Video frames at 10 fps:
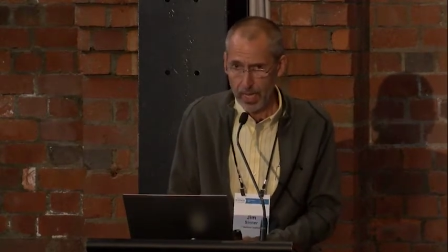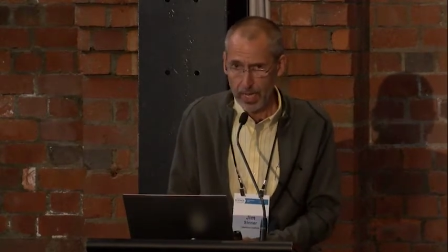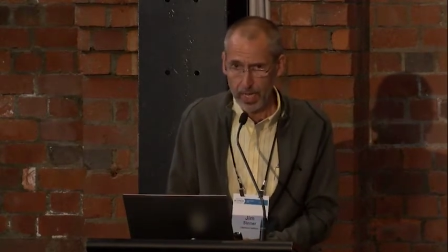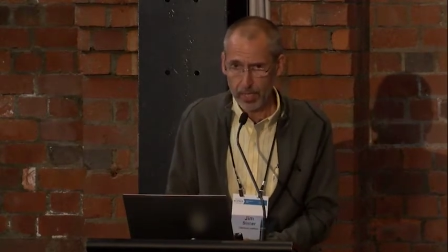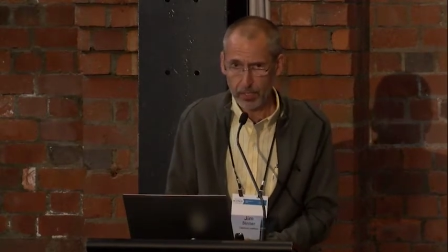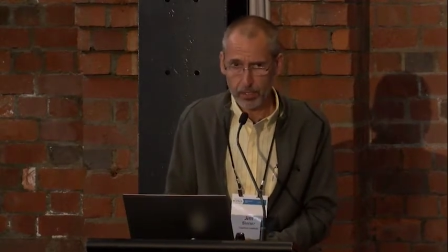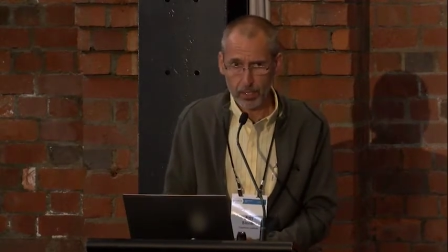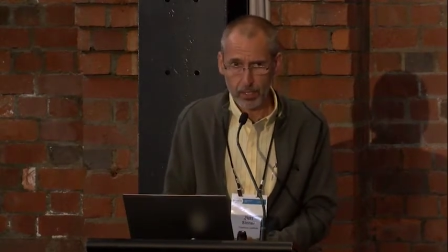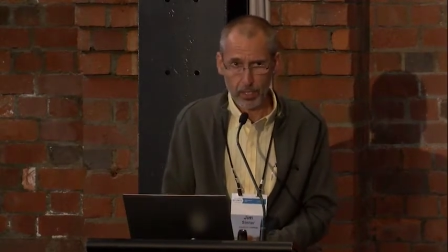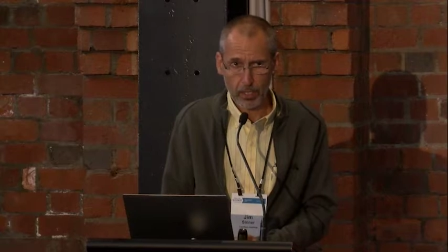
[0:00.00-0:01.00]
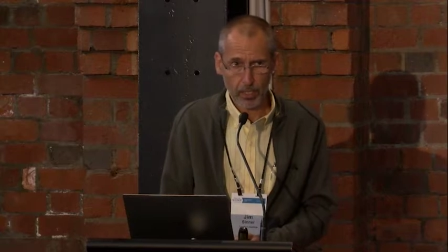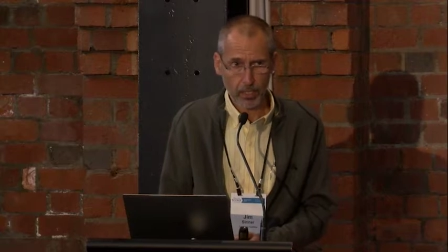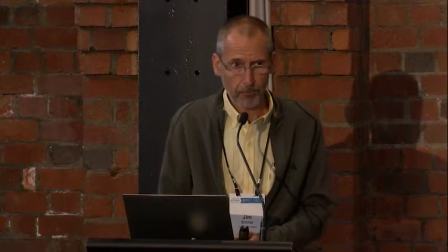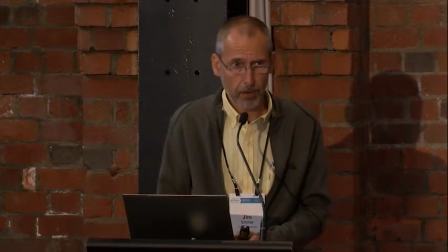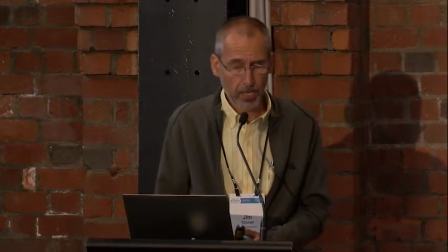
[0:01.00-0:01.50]
and
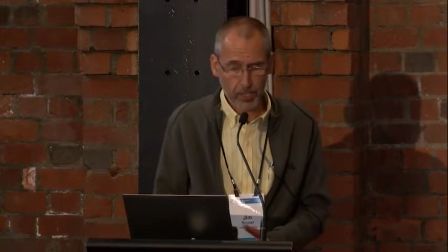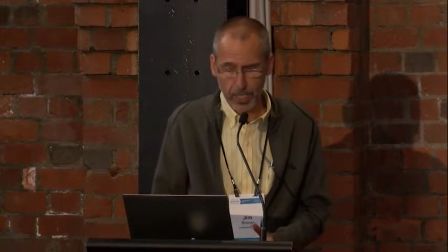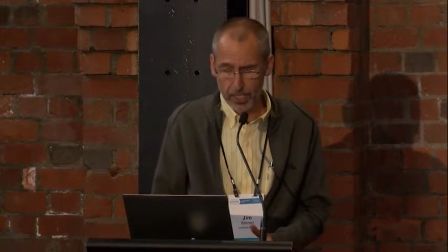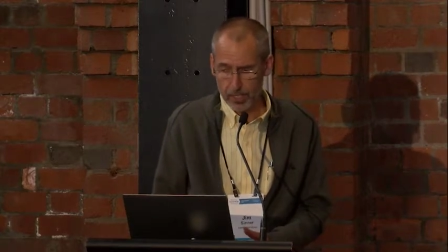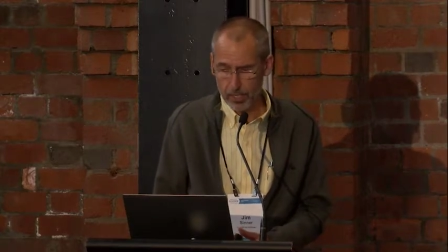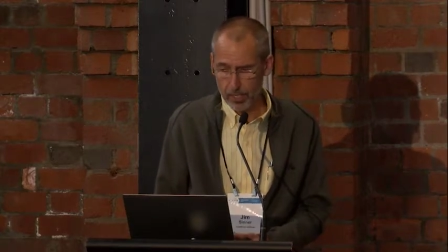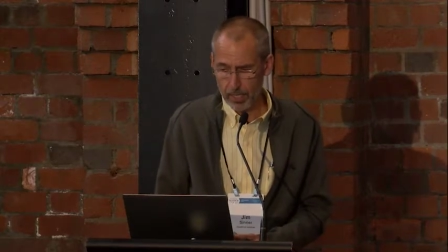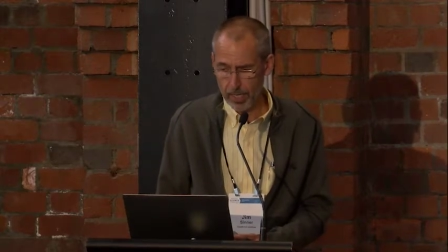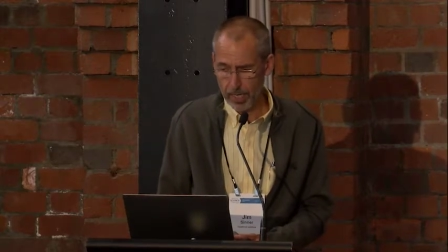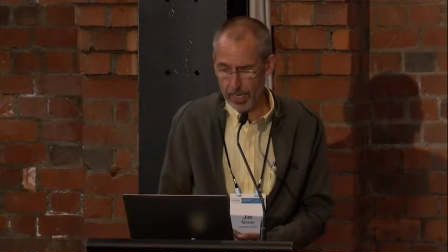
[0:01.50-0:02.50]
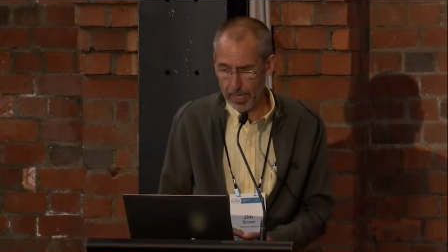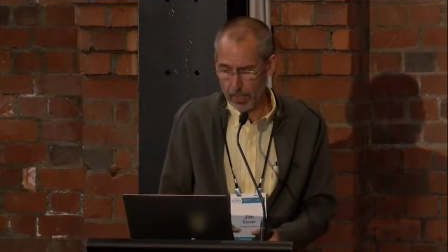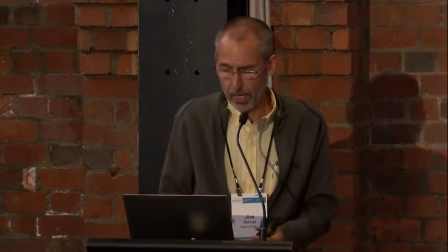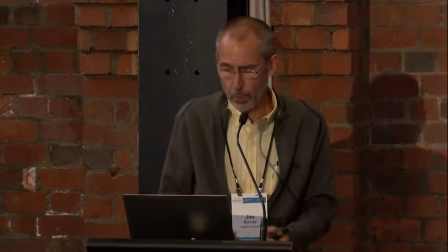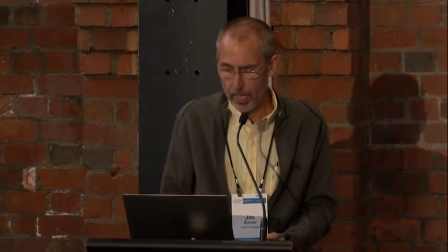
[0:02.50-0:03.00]
defined it as, and,
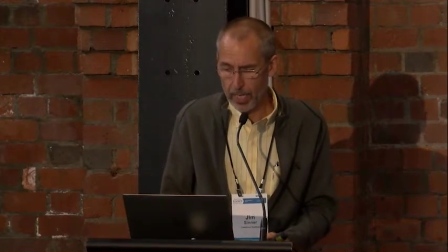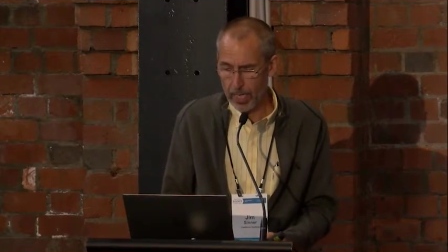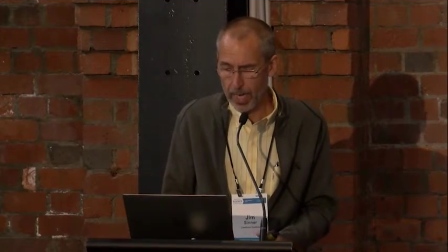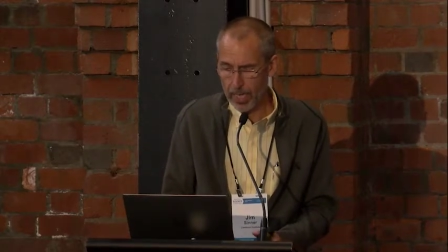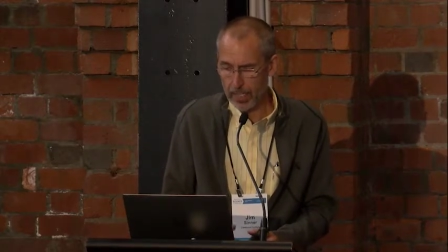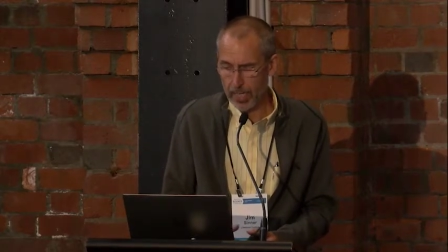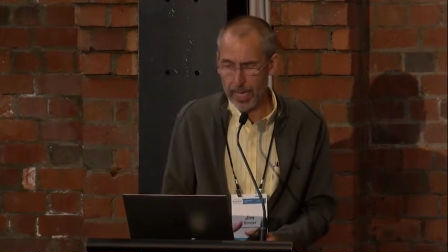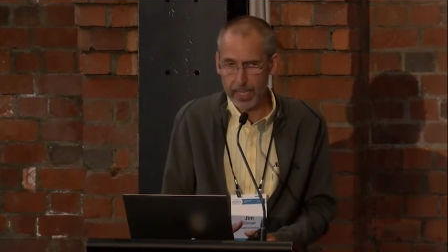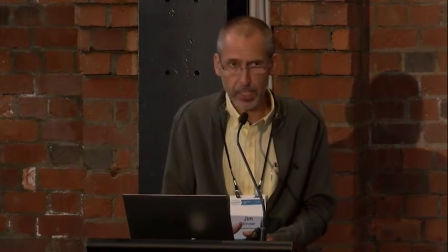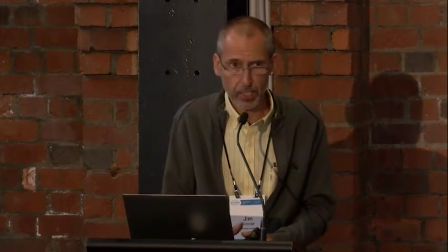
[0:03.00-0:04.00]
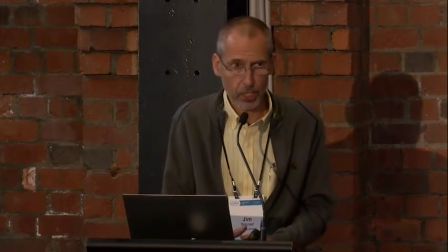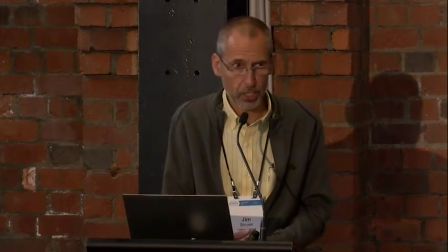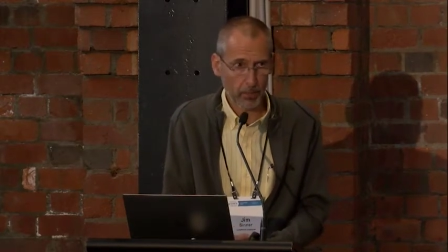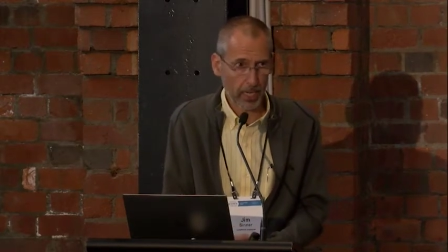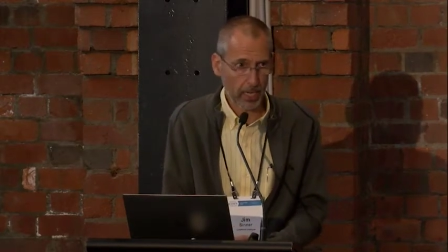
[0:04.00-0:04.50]
and recognizing that any
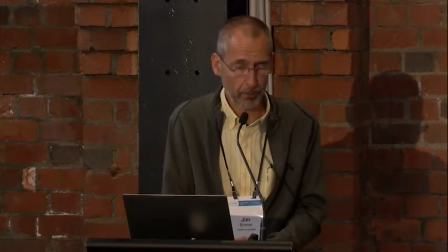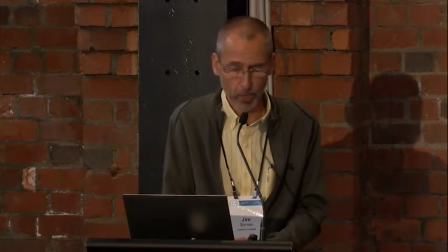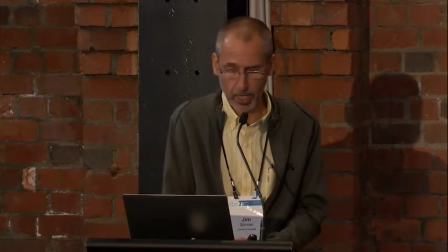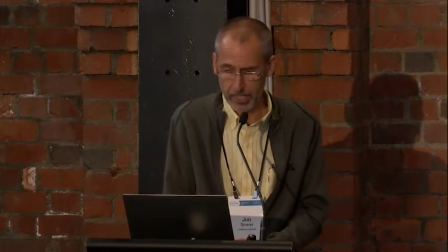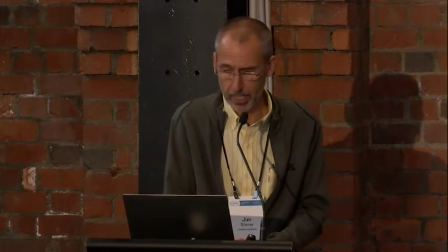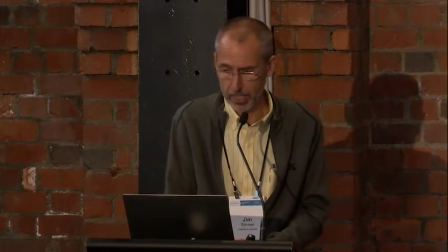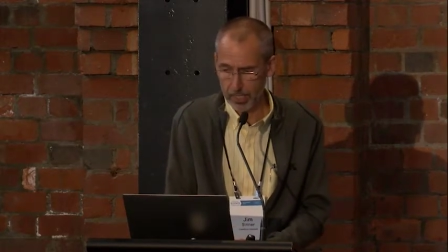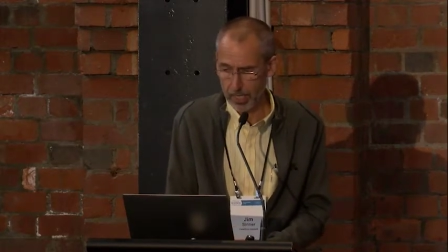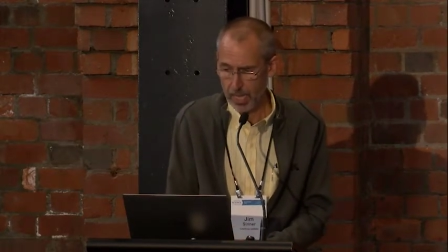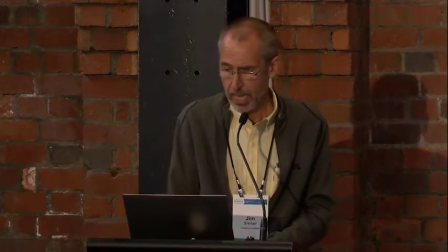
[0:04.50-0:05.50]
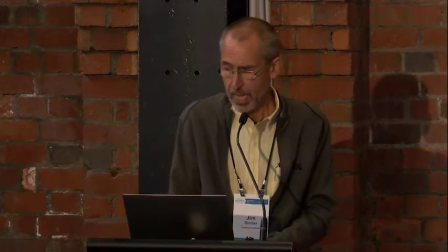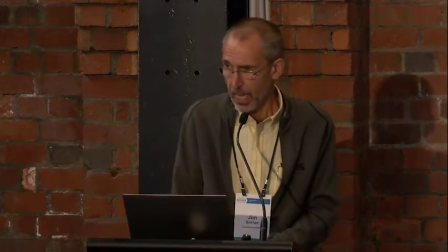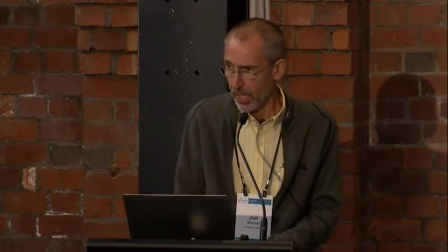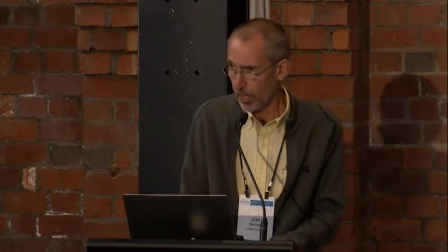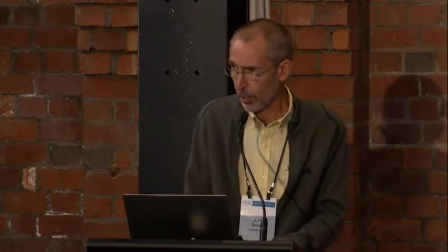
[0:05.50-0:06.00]
decision making process
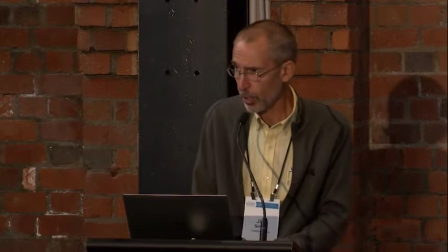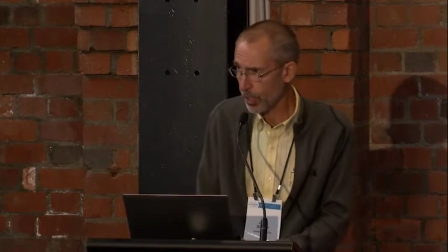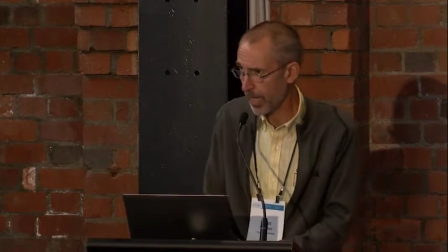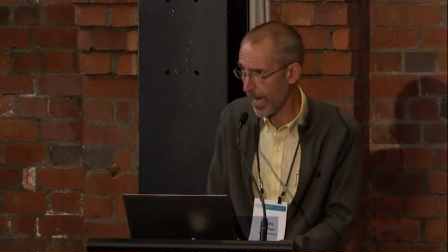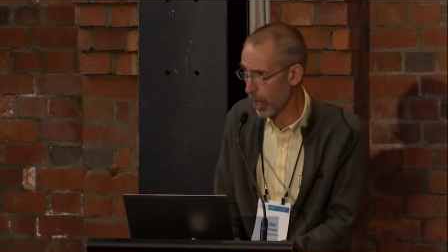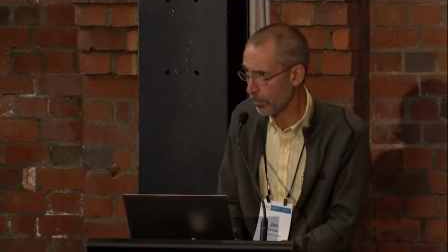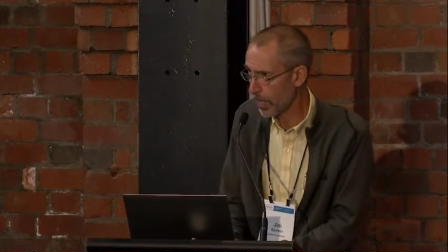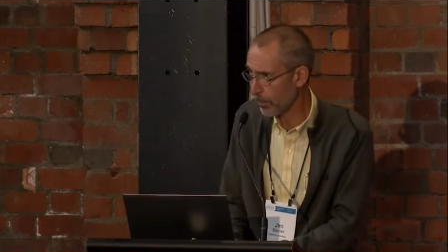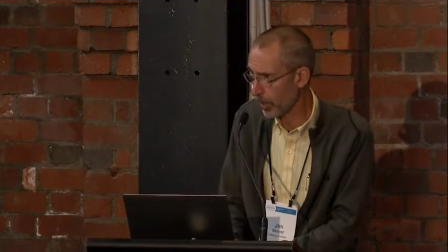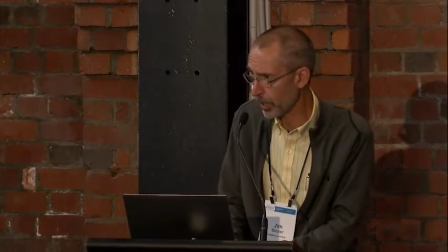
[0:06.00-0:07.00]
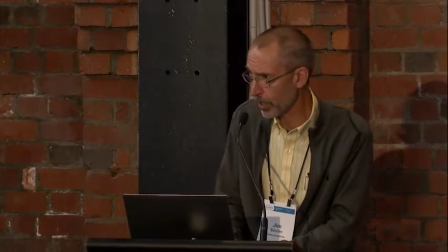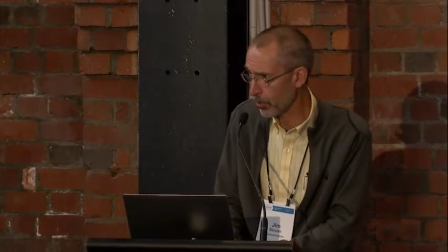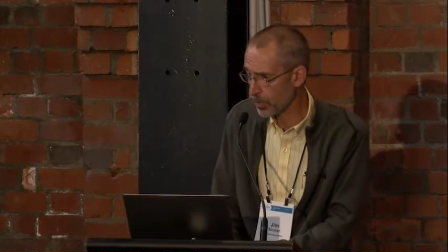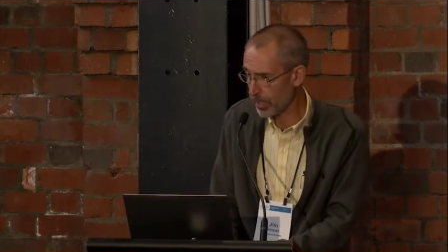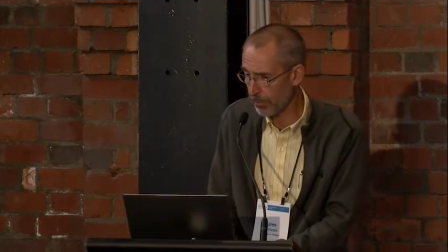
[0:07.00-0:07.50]
that looks at how people
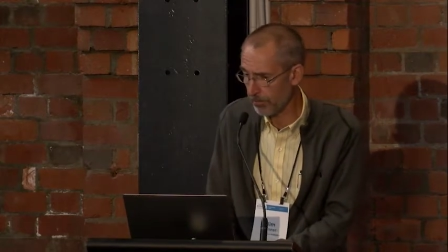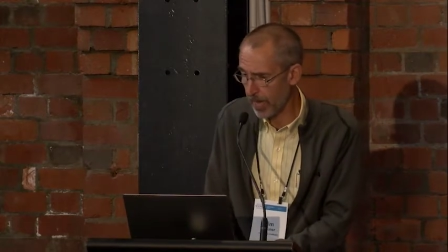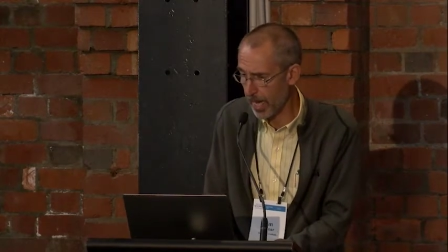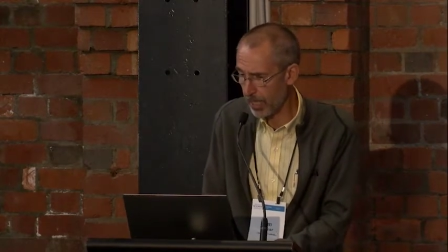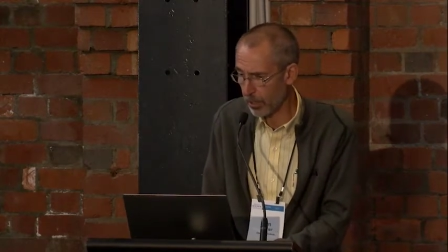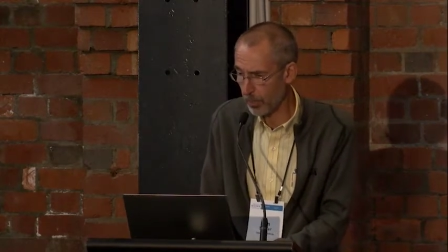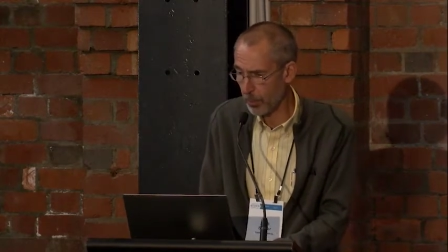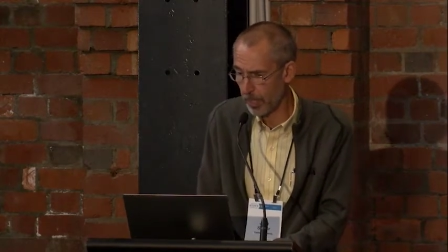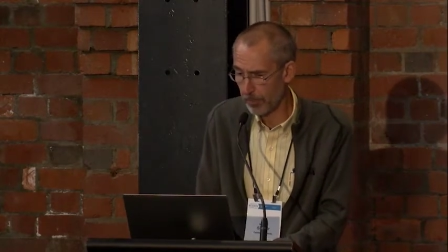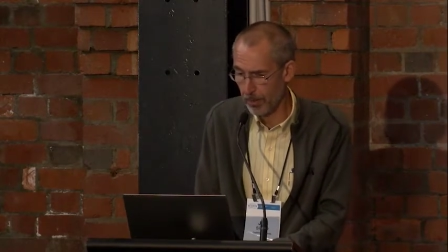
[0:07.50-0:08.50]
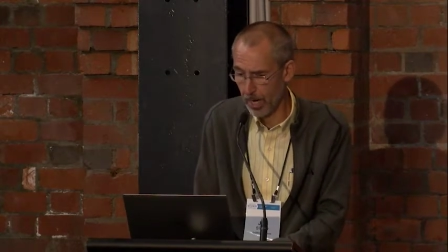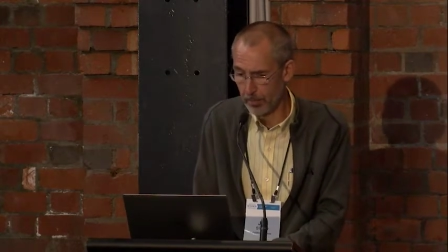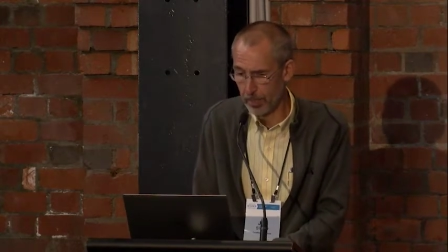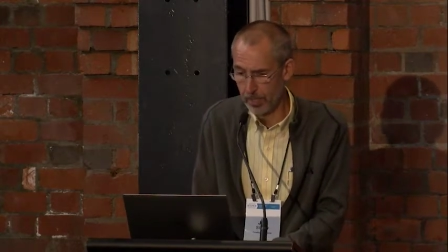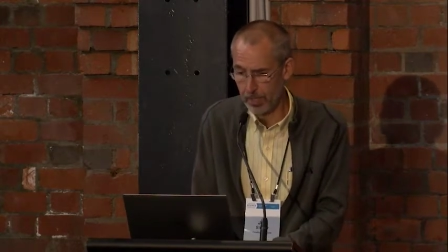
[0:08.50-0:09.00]
use and value the marine
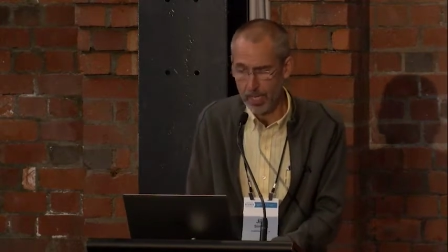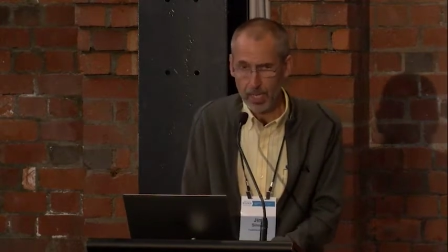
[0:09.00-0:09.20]
environment